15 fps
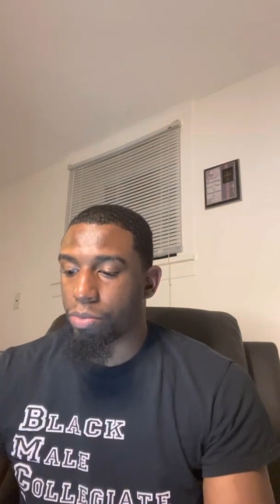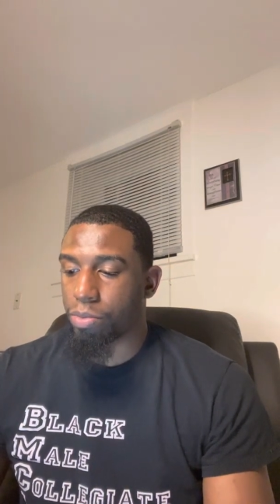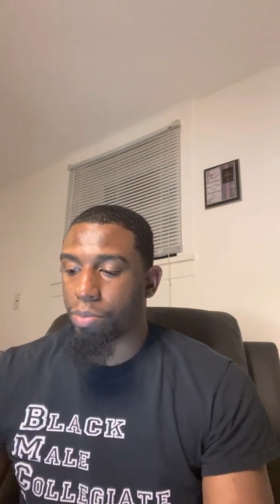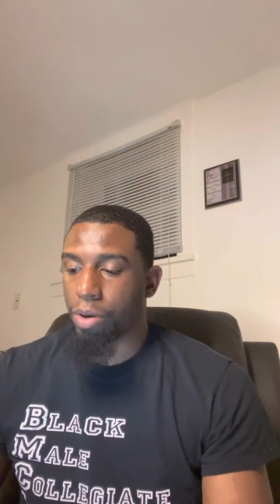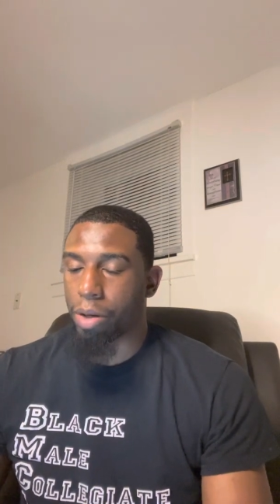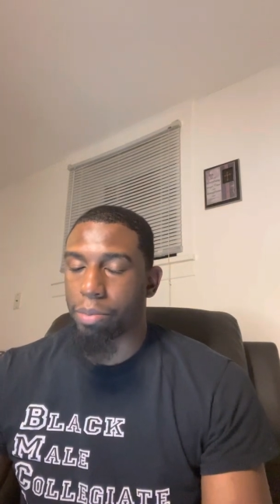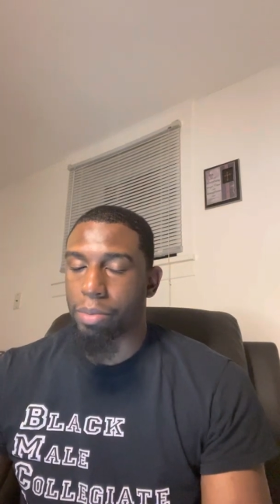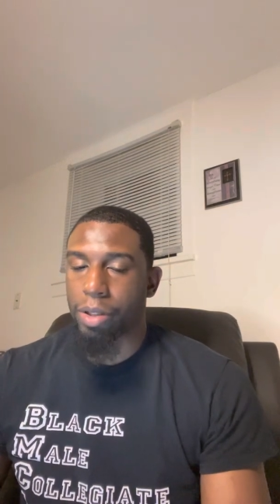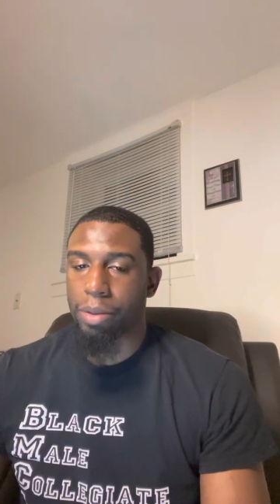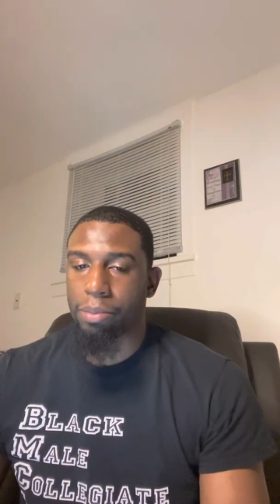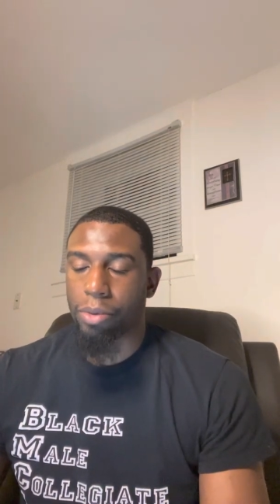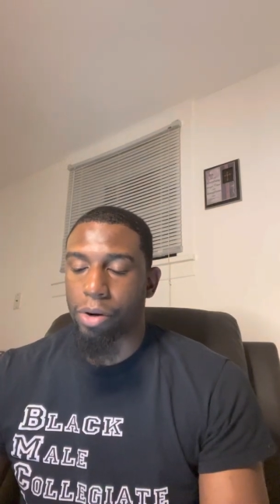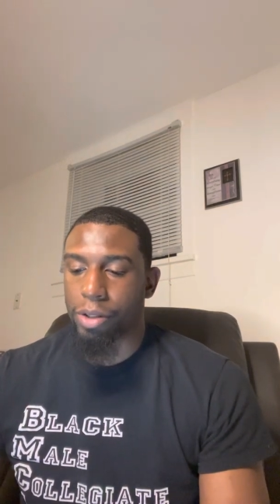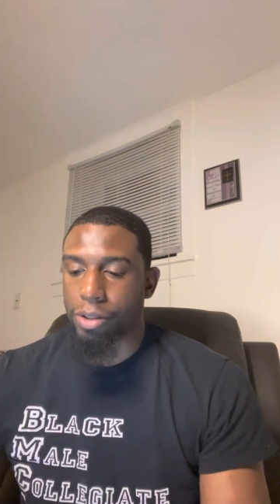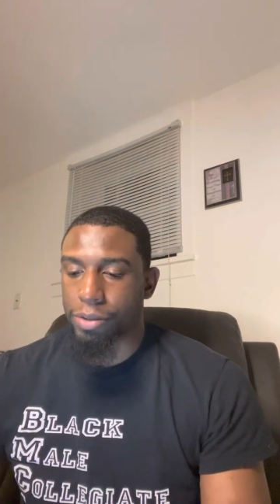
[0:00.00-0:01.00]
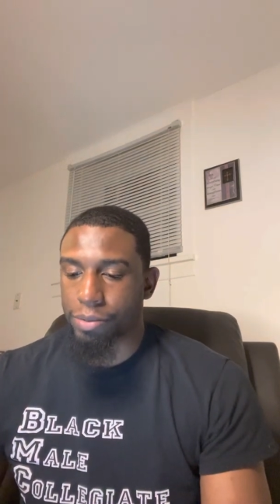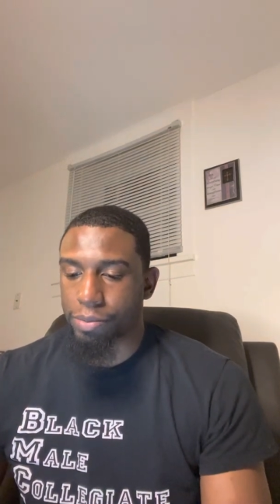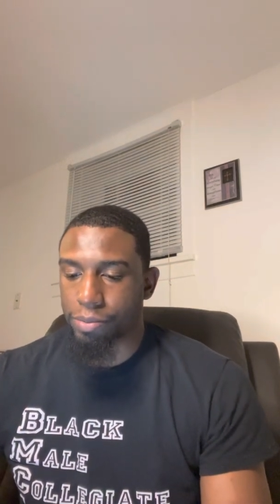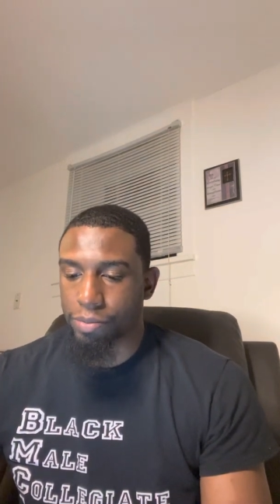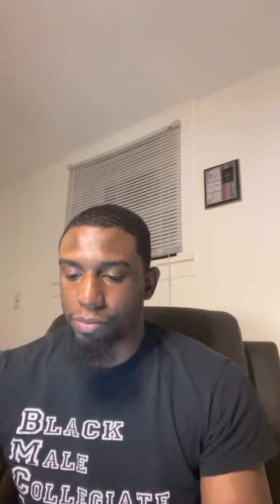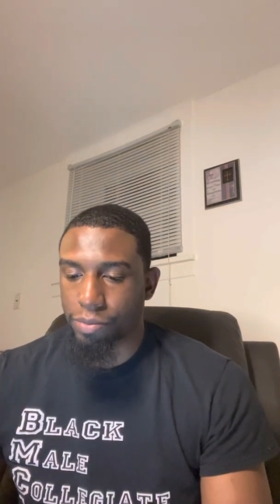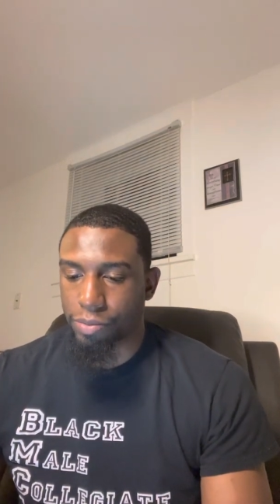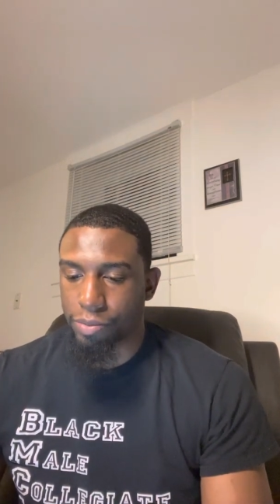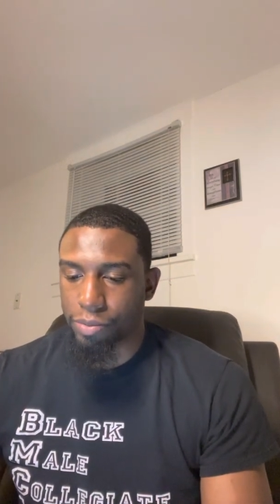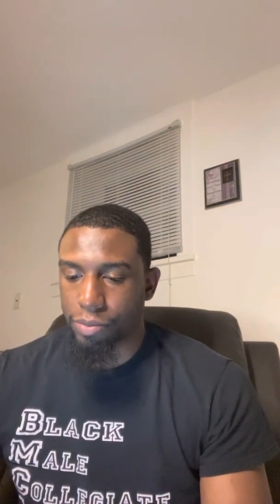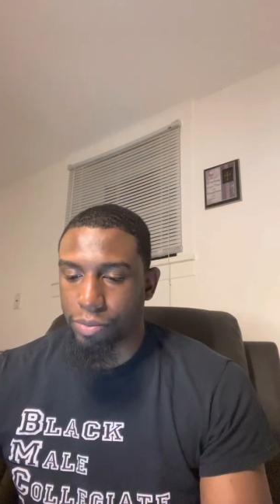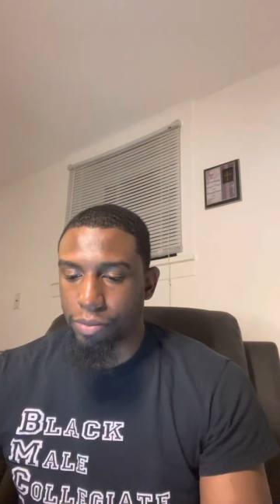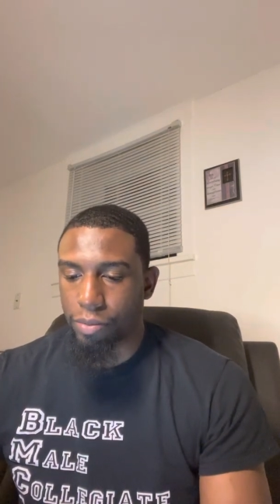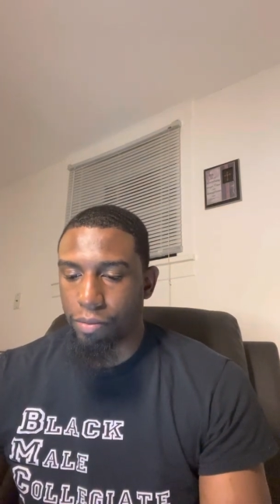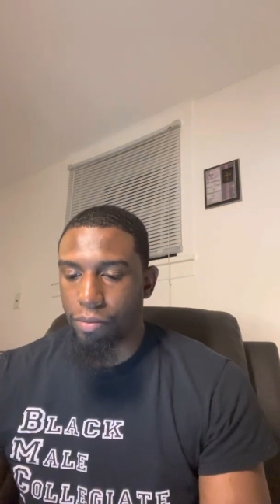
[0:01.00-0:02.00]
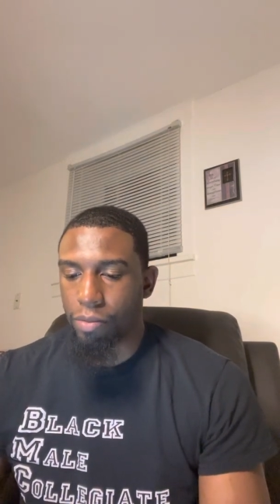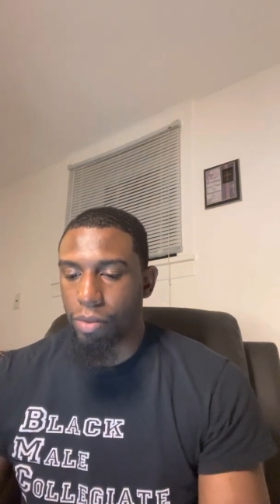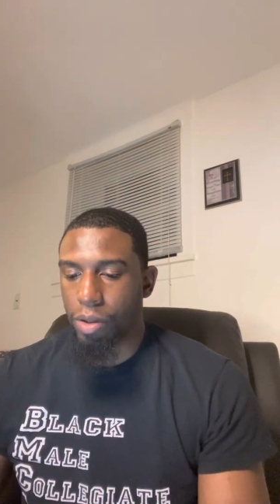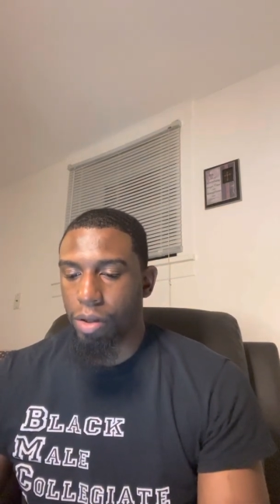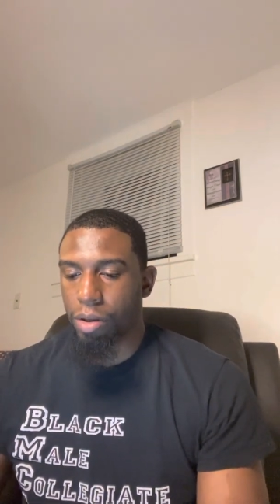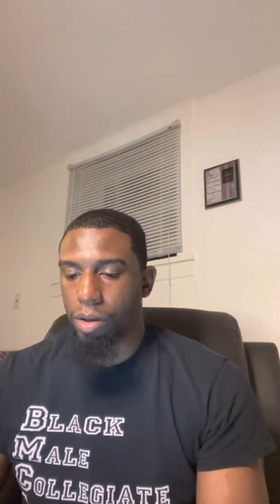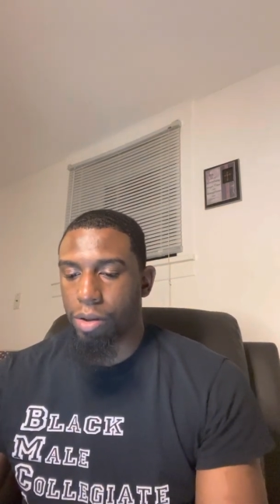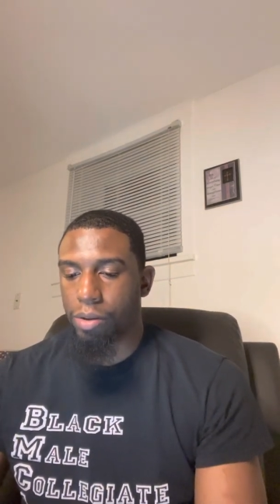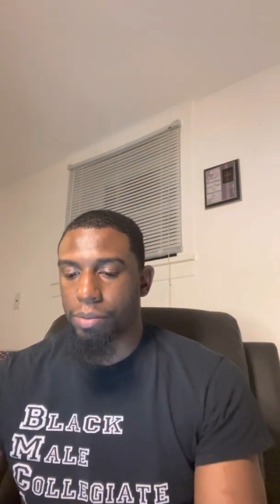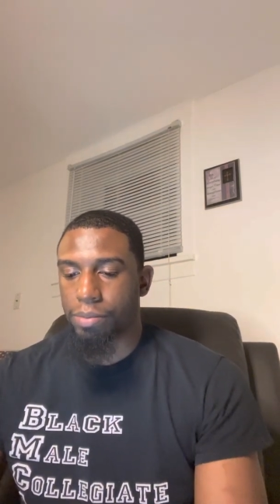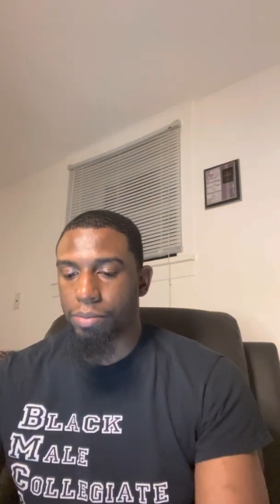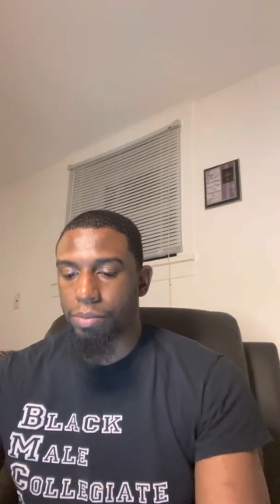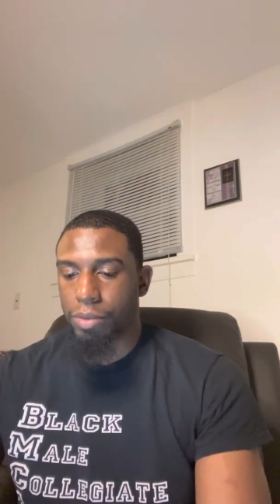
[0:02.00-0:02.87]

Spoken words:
permanent marker. Um,